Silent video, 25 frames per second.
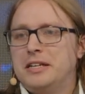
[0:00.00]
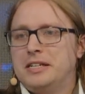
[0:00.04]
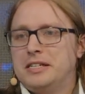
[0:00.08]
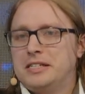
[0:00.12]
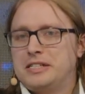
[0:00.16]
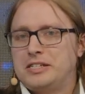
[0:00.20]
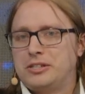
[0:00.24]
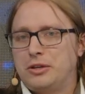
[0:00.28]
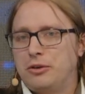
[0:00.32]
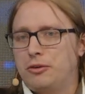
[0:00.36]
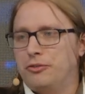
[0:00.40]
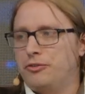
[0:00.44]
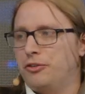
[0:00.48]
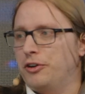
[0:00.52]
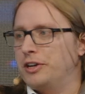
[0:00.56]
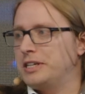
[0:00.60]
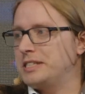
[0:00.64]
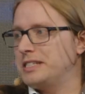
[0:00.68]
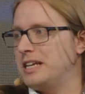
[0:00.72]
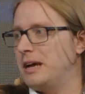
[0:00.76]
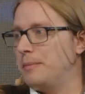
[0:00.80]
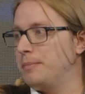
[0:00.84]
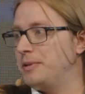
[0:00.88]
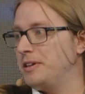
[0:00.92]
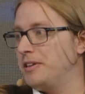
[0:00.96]
So for
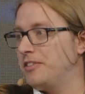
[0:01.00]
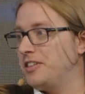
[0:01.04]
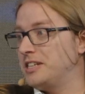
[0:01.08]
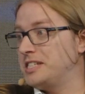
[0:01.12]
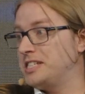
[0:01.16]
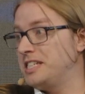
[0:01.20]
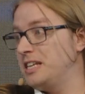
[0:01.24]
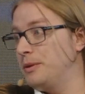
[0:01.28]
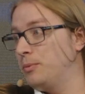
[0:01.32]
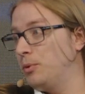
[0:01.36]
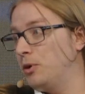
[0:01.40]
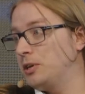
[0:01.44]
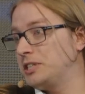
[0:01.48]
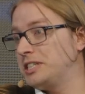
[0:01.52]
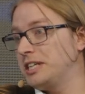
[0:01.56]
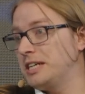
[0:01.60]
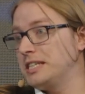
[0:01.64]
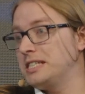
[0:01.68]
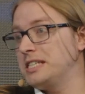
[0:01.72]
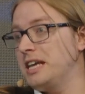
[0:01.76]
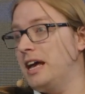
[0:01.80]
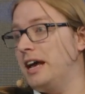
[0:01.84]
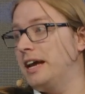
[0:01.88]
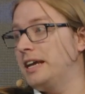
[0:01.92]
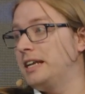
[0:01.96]
example, the seawater
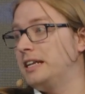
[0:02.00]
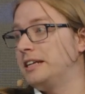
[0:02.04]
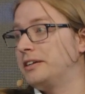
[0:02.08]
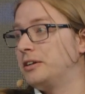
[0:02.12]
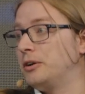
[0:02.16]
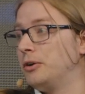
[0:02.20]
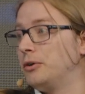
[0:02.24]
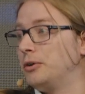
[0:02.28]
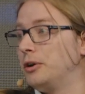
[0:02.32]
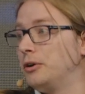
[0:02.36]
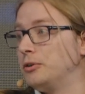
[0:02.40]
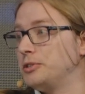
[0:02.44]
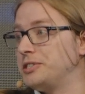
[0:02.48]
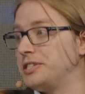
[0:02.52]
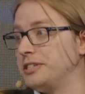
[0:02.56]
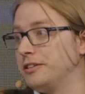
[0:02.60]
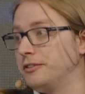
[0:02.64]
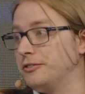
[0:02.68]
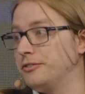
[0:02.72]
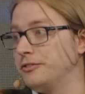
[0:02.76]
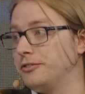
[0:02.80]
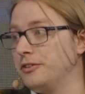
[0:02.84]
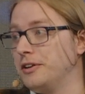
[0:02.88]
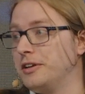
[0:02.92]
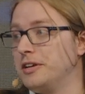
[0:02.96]
is highly corrosive.
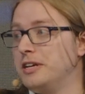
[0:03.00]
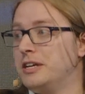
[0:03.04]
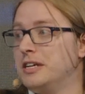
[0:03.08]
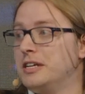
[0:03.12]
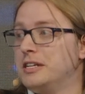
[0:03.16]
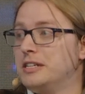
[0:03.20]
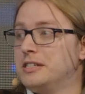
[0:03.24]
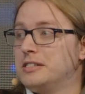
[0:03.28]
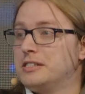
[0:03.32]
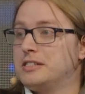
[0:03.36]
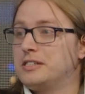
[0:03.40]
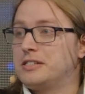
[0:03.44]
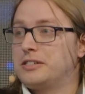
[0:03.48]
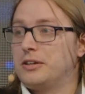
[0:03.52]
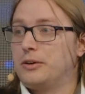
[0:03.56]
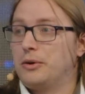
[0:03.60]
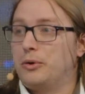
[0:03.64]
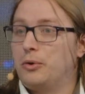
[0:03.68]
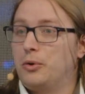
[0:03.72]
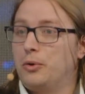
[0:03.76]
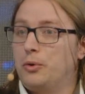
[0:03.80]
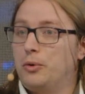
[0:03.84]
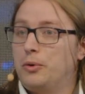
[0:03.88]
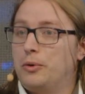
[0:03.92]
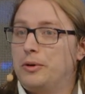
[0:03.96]

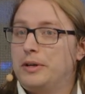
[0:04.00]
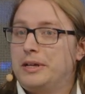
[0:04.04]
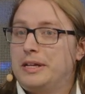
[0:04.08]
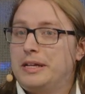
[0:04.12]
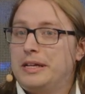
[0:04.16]
So